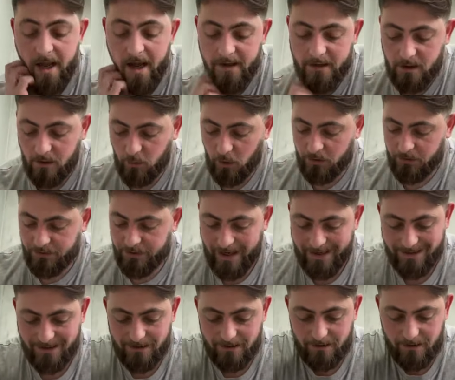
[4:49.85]
so once
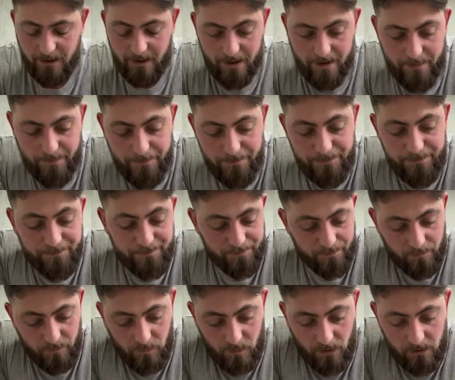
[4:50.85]
that's
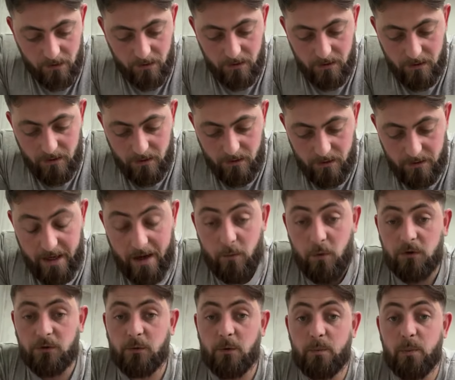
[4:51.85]

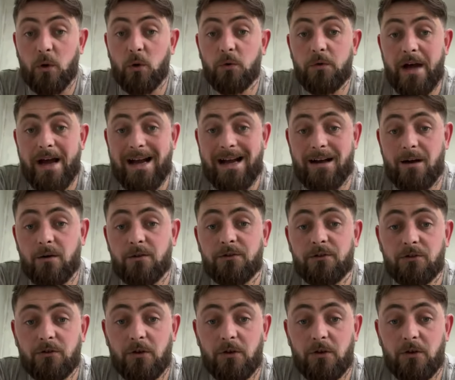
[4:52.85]
once we pulled that out and